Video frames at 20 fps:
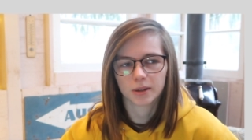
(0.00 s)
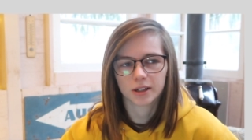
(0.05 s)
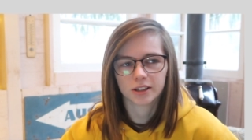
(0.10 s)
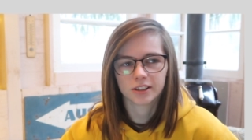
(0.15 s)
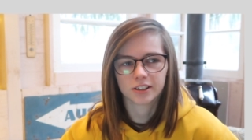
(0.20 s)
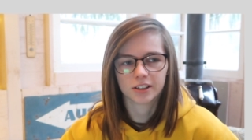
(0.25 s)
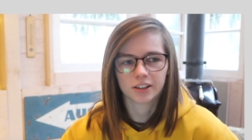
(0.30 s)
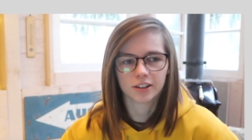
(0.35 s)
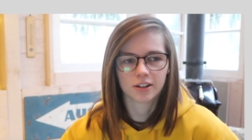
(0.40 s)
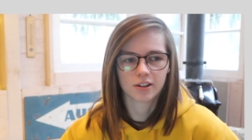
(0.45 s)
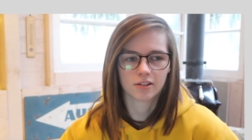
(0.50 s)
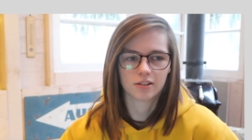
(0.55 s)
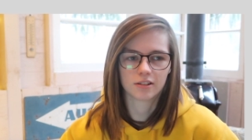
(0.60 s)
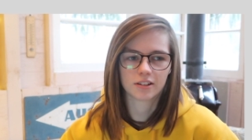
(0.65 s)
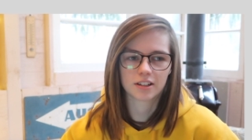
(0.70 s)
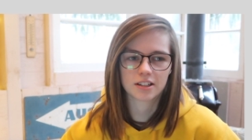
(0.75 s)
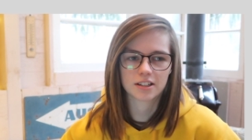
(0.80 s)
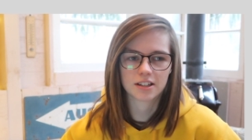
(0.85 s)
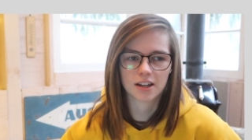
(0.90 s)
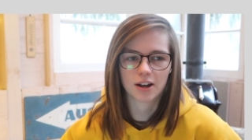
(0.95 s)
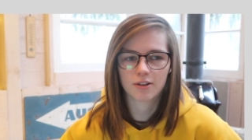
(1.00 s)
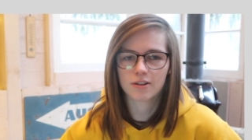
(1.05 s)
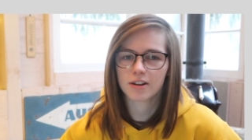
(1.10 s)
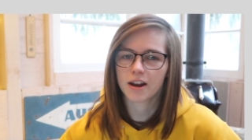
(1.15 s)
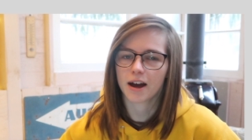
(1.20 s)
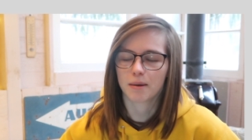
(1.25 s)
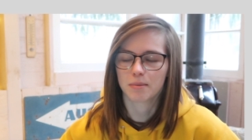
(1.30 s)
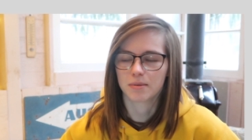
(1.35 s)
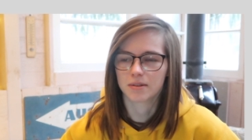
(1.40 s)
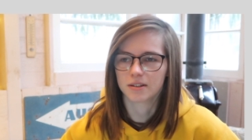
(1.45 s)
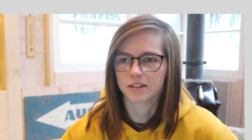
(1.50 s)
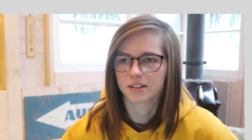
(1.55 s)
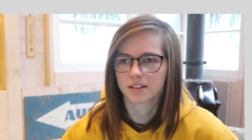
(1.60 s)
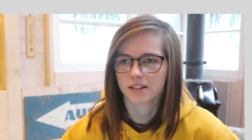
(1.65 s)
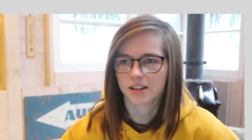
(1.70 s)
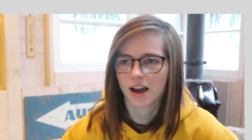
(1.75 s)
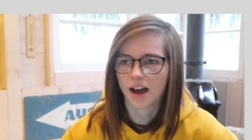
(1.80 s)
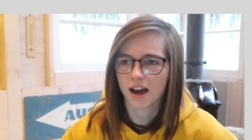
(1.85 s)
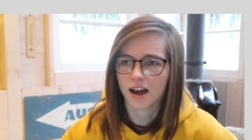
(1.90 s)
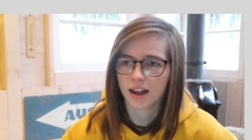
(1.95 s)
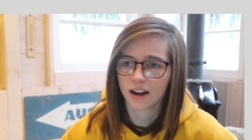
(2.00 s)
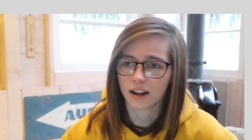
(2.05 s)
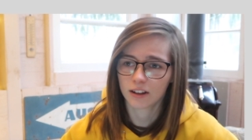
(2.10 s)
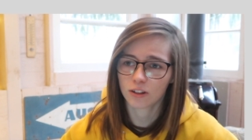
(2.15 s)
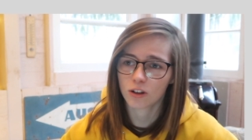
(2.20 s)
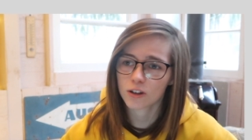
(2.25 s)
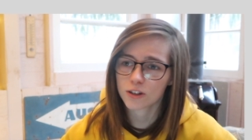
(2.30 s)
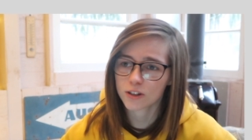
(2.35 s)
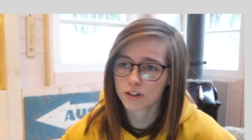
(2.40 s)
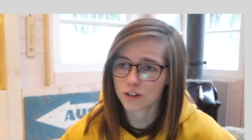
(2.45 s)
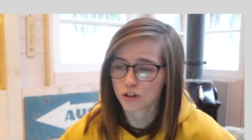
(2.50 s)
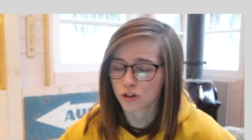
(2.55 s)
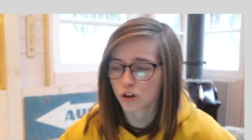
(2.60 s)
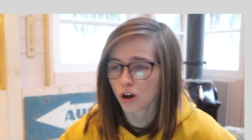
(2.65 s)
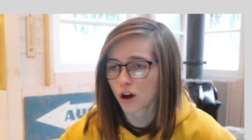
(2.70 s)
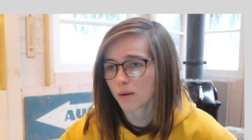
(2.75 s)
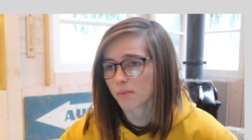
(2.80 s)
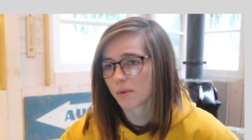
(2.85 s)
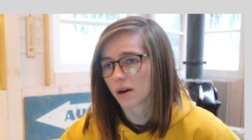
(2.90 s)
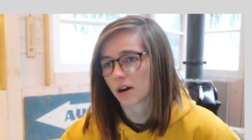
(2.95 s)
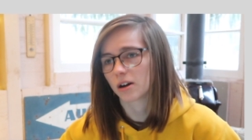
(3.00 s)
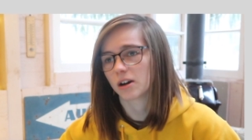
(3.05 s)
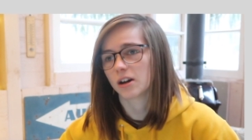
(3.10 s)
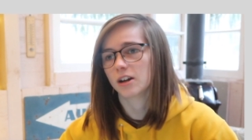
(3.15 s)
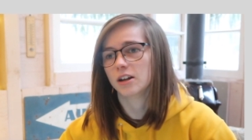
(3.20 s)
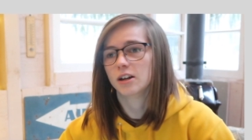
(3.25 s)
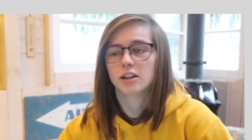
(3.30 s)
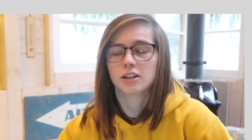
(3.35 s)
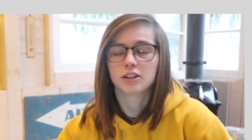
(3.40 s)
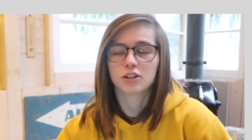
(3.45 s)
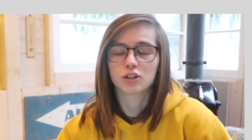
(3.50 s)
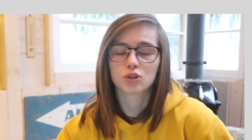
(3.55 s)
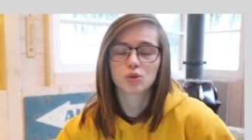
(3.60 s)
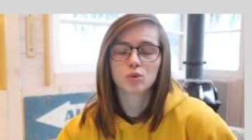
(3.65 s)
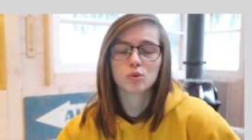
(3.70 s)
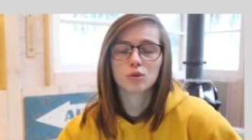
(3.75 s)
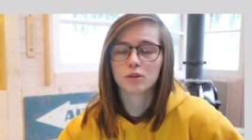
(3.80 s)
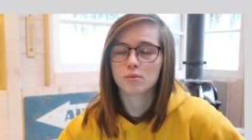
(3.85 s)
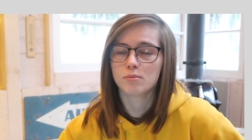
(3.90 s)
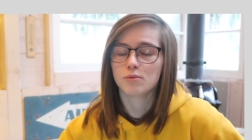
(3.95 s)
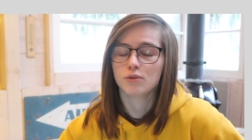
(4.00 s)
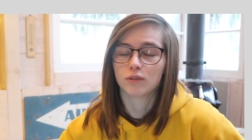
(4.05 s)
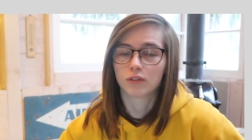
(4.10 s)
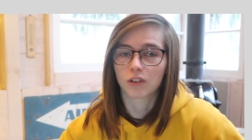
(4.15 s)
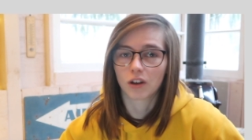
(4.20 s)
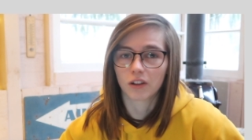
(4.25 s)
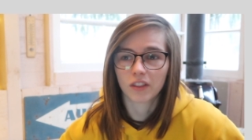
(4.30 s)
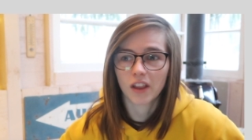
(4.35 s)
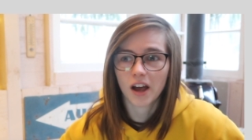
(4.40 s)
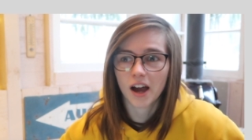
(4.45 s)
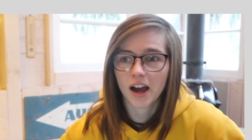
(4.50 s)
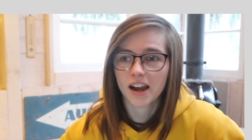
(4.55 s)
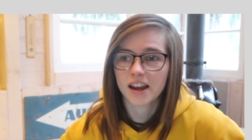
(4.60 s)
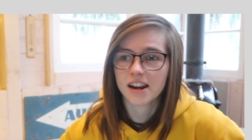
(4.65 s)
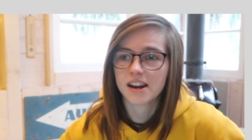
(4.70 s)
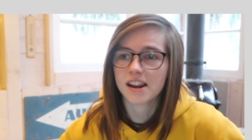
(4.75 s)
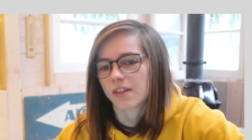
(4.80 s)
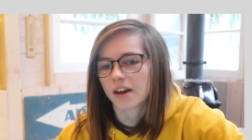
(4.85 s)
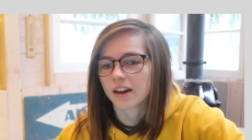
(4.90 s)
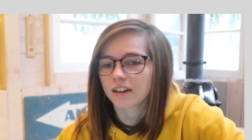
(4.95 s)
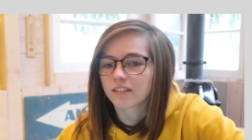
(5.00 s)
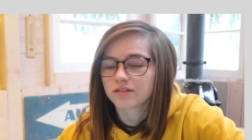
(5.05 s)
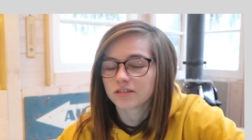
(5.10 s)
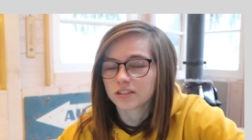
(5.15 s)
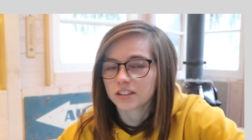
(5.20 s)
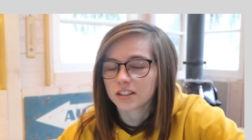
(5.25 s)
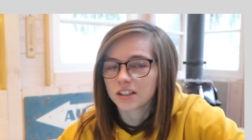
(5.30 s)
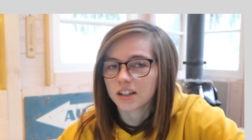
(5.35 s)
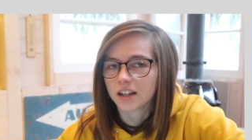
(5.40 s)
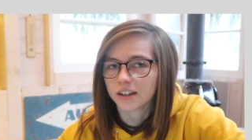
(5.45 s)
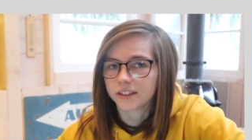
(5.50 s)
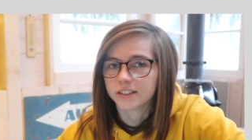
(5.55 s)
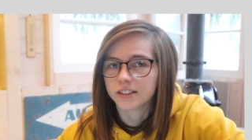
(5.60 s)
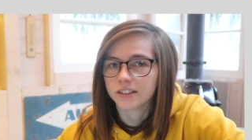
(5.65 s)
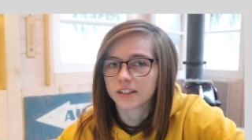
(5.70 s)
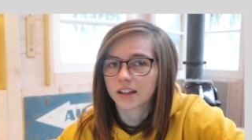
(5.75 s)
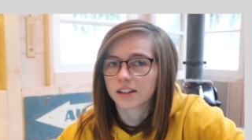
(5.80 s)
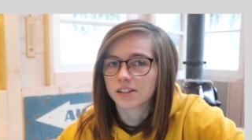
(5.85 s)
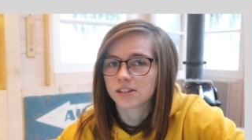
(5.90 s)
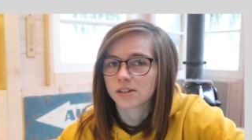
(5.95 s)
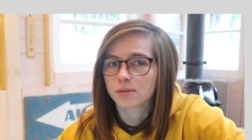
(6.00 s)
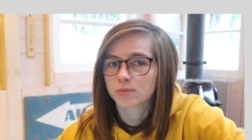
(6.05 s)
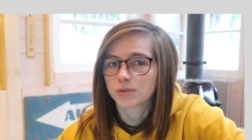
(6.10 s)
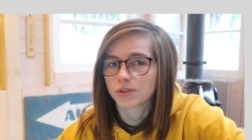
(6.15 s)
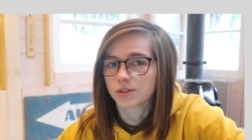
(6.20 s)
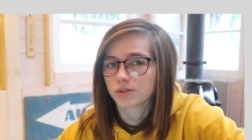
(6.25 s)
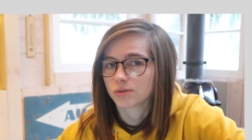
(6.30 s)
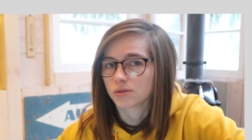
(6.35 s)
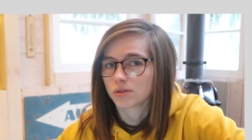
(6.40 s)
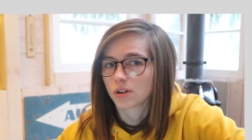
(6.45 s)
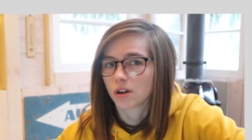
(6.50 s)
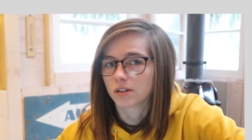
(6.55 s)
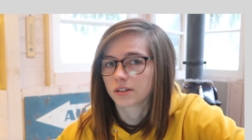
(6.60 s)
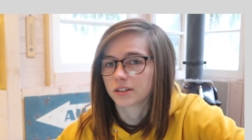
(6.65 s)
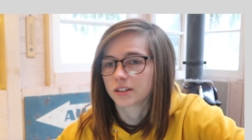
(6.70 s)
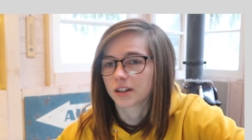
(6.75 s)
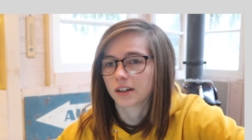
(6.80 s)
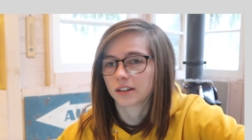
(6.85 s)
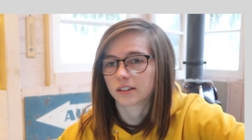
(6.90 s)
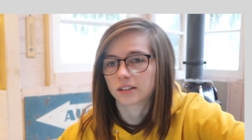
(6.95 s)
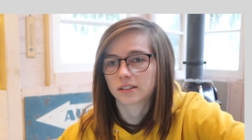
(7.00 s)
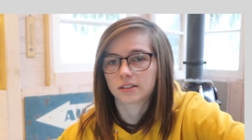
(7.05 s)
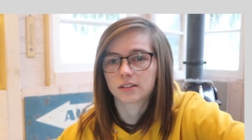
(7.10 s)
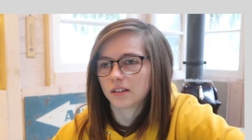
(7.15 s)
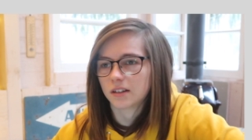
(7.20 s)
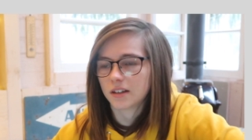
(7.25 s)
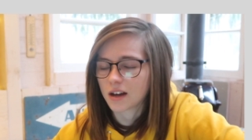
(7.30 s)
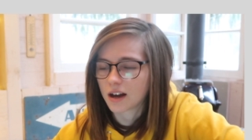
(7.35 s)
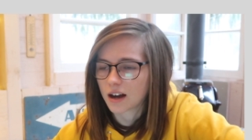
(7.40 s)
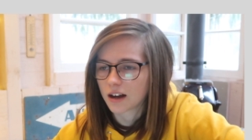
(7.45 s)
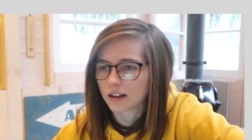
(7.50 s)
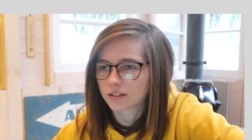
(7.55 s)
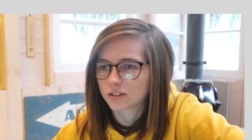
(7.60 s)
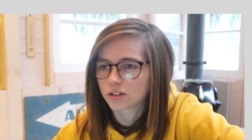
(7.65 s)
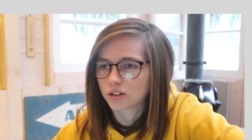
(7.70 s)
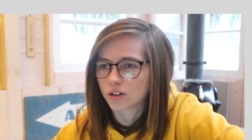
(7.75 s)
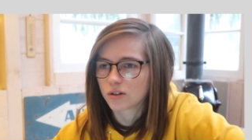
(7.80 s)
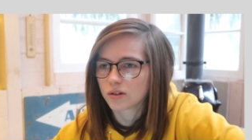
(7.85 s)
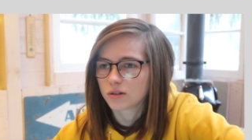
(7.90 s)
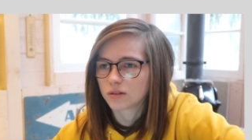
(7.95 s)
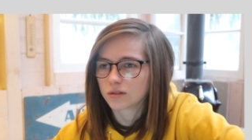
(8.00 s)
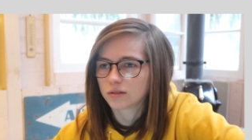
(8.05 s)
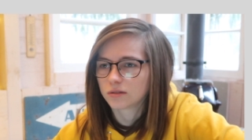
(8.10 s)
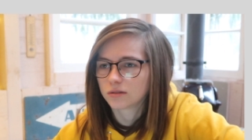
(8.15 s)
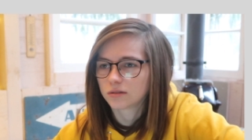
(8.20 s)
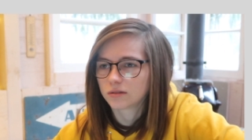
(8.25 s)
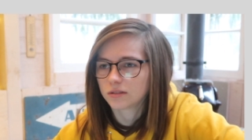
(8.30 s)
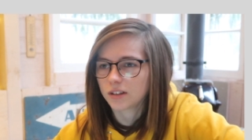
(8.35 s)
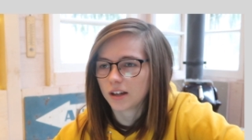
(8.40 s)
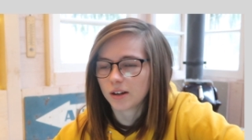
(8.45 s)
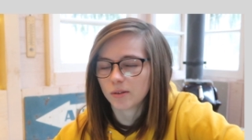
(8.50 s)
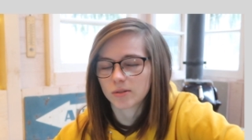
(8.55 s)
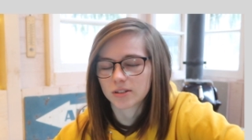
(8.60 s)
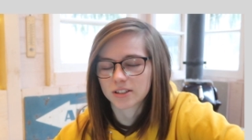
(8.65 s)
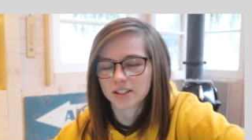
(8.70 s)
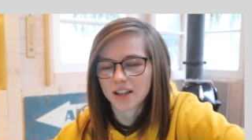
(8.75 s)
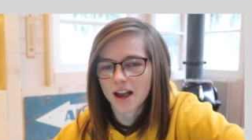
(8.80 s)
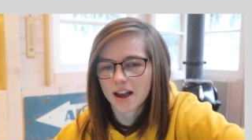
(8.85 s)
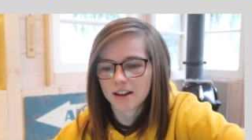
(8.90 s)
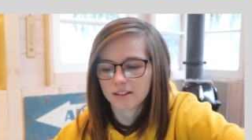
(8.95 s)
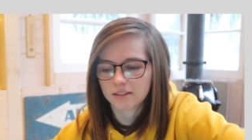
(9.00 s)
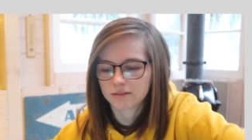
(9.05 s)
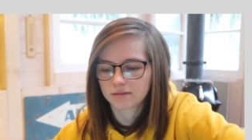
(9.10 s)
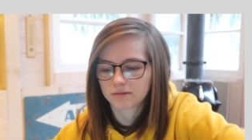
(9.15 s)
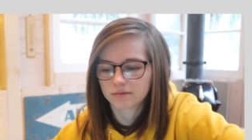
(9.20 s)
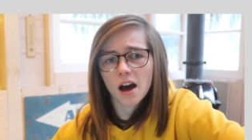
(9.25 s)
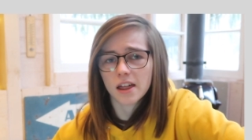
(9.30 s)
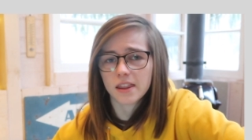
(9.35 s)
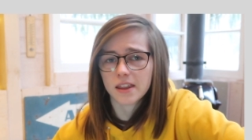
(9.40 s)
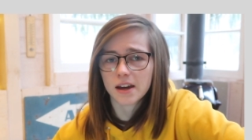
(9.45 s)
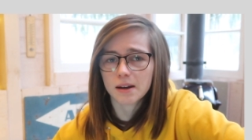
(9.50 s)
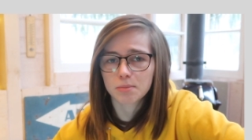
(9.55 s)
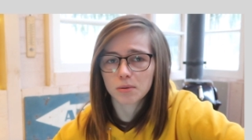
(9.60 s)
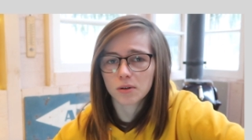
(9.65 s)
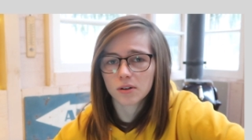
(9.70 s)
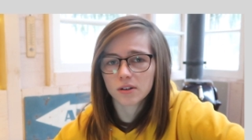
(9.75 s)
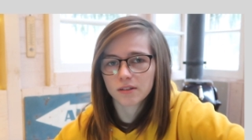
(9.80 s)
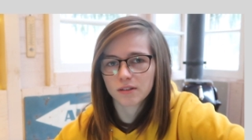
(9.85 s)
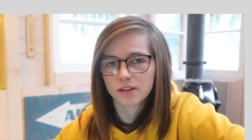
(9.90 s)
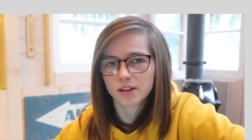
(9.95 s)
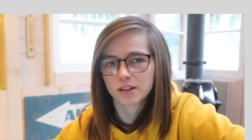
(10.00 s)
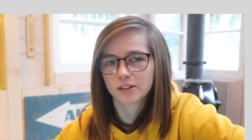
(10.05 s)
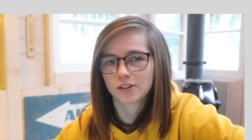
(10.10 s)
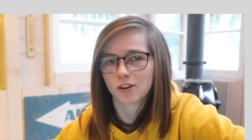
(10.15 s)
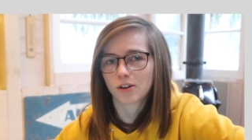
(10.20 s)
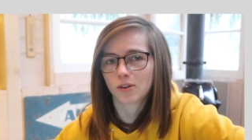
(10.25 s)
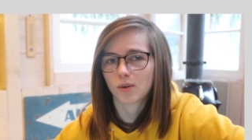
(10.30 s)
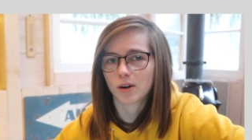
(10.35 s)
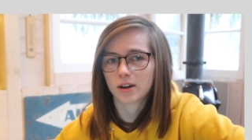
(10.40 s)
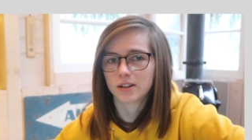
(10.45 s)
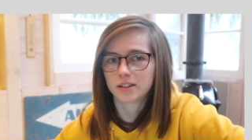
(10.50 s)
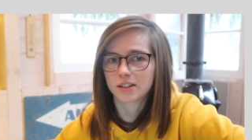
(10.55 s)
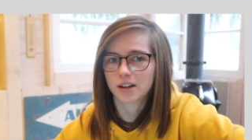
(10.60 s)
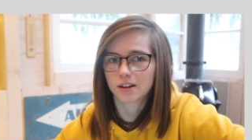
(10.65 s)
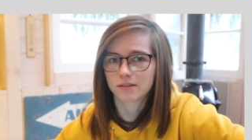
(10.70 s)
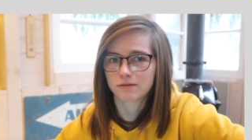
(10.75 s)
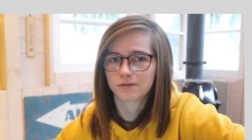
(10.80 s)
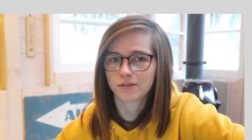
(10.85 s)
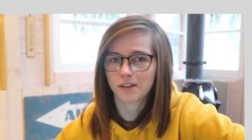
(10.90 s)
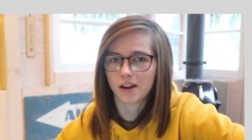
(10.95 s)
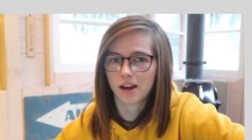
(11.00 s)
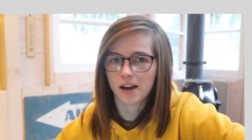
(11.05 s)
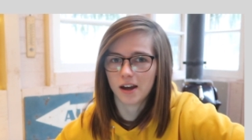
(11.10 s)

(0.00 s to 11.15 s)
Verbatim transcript: but you know, that's how it happens. And I lost the job, the school moved online. Thankfully, I still had some social contact. Yeah, so that was that. At that point, things got quite tough,